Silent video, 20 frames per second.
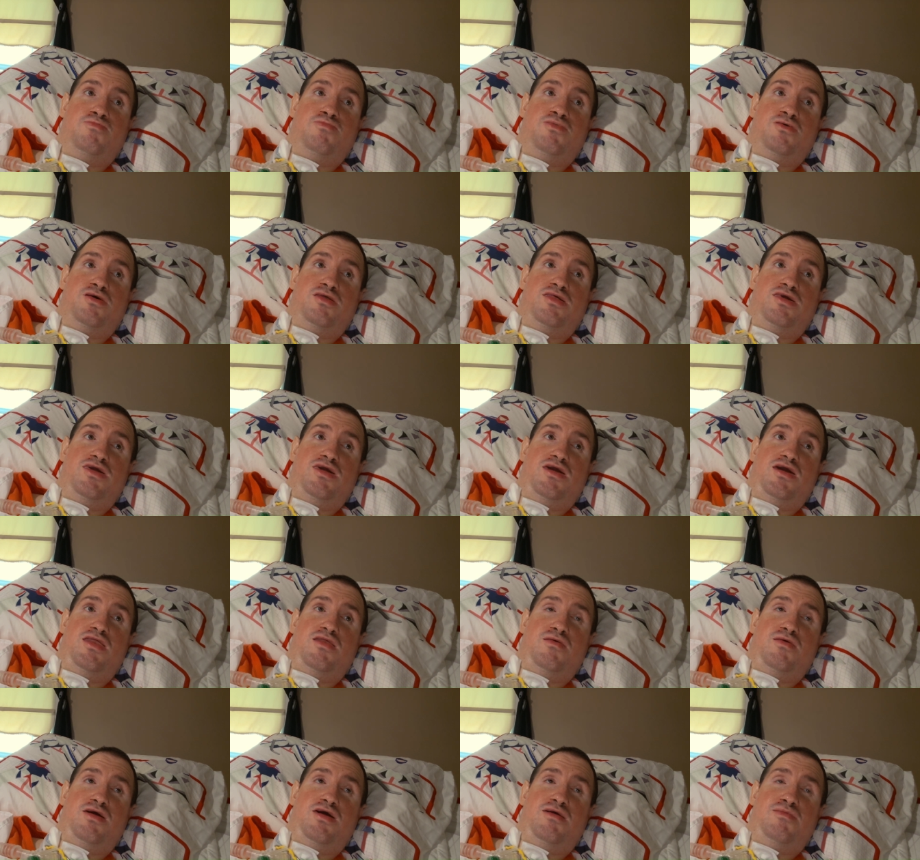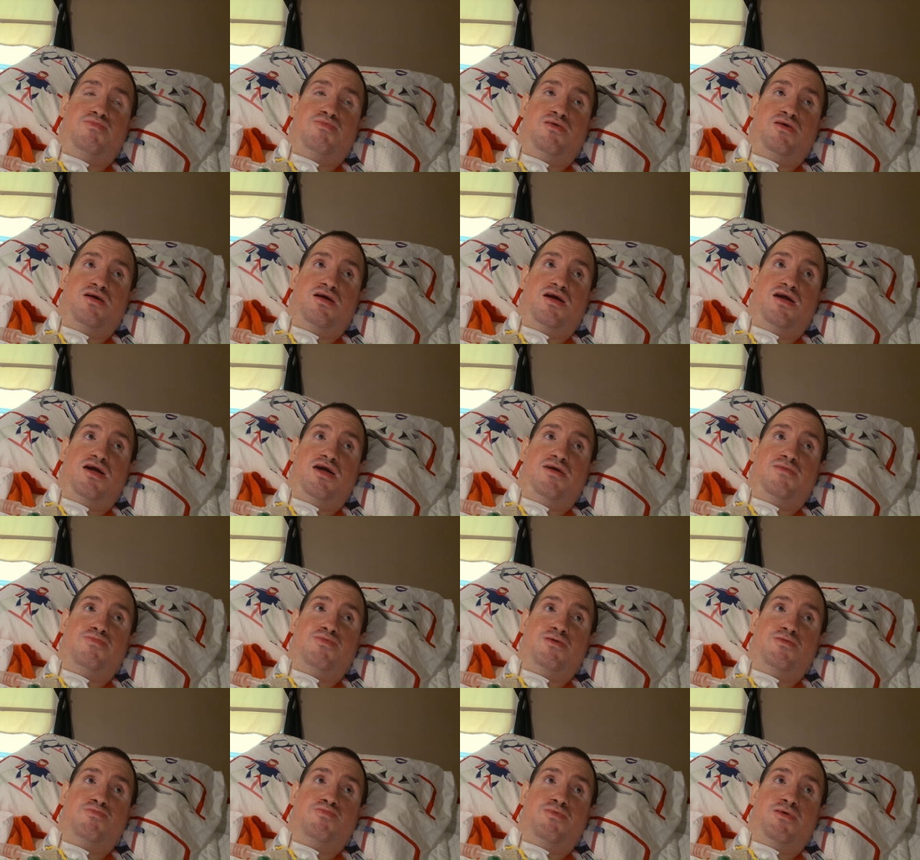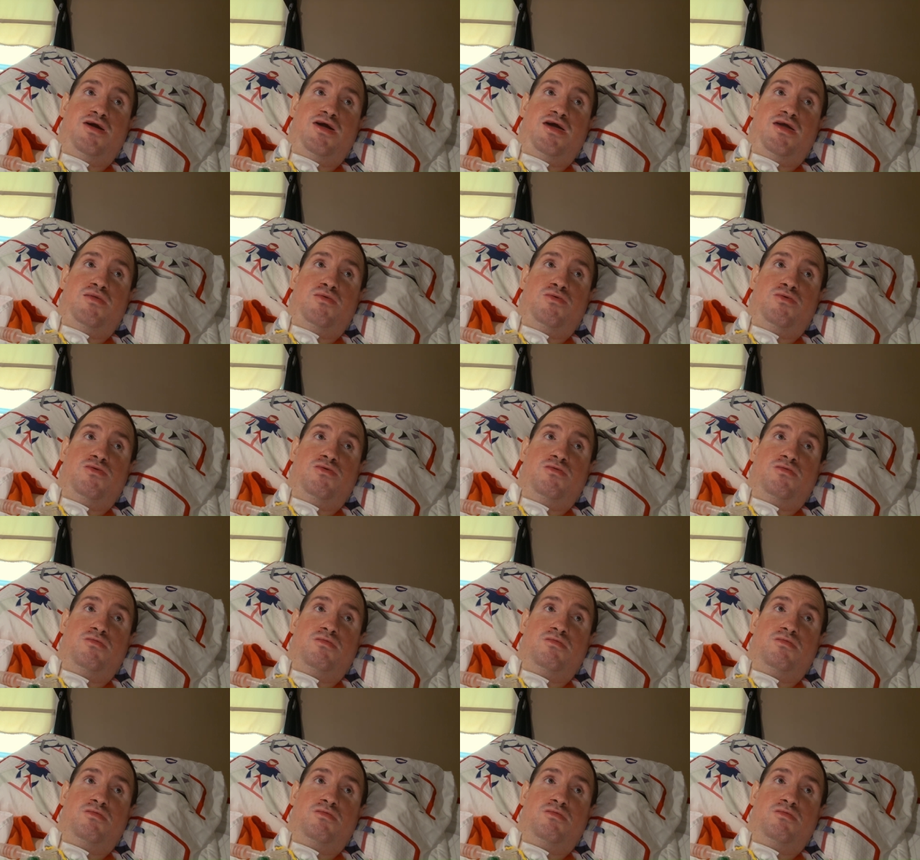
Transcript: But he had a, epic battle